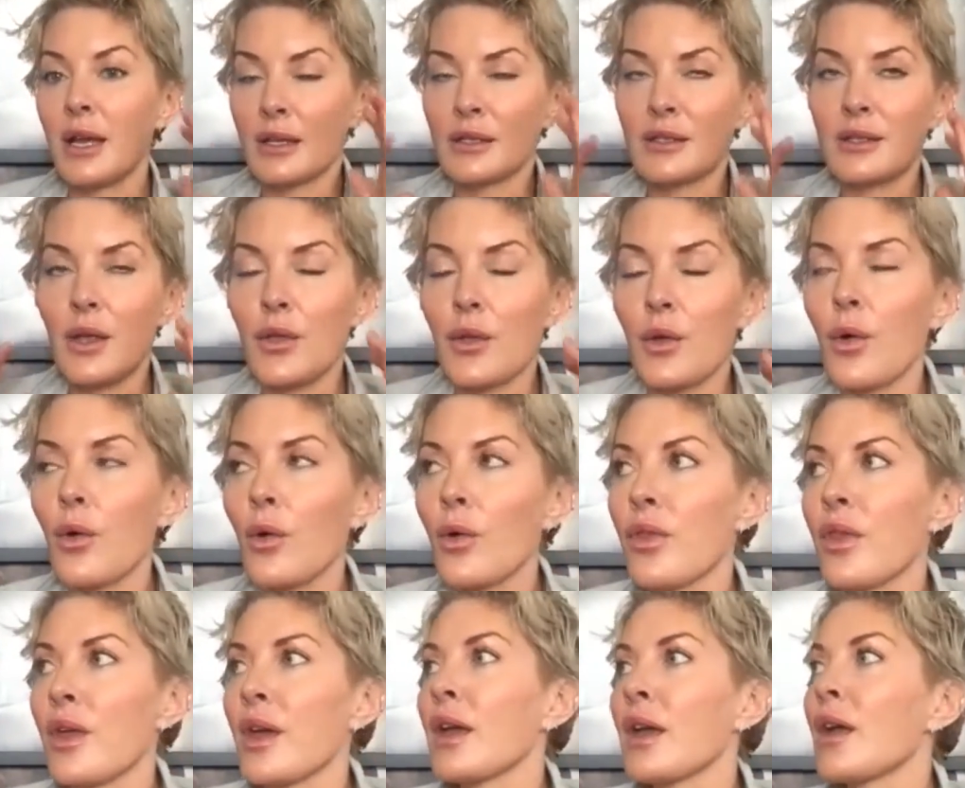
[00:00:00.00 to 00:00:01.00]
I saw the whole
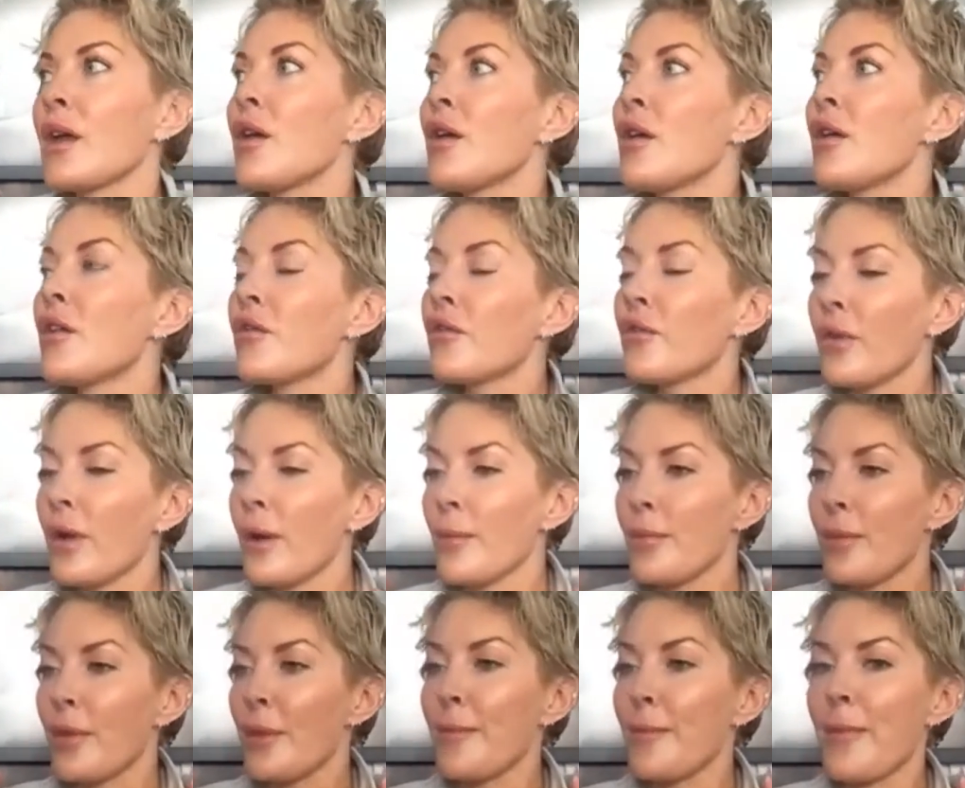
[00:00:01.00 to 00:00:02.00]
thing
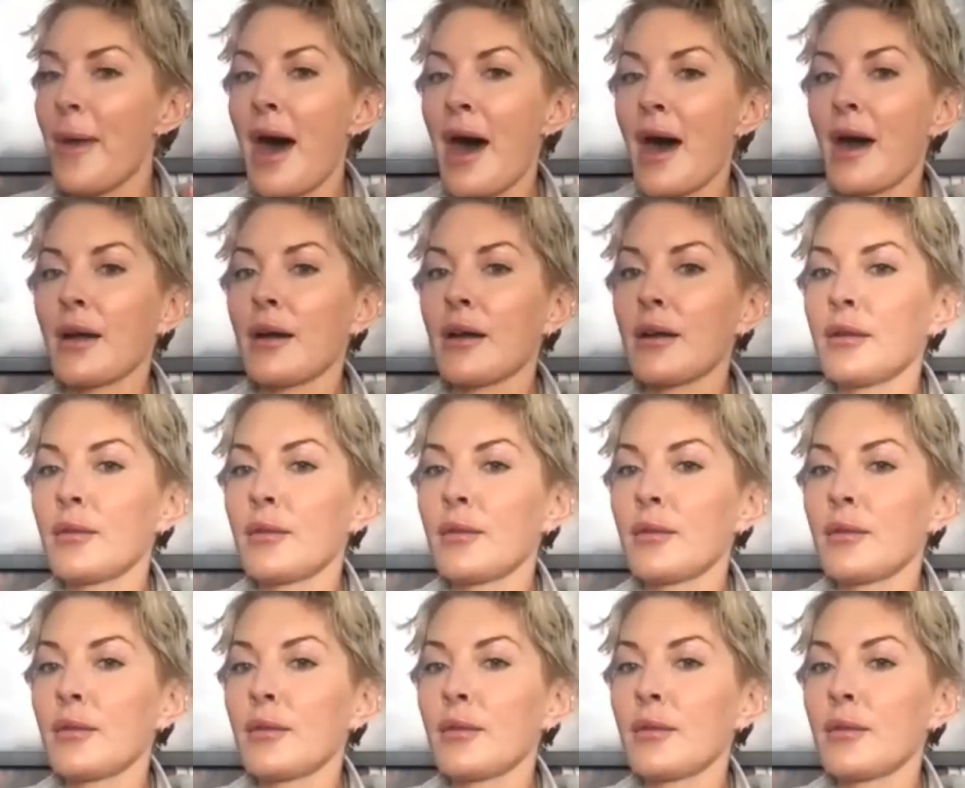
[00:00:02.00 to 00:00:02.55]
from the back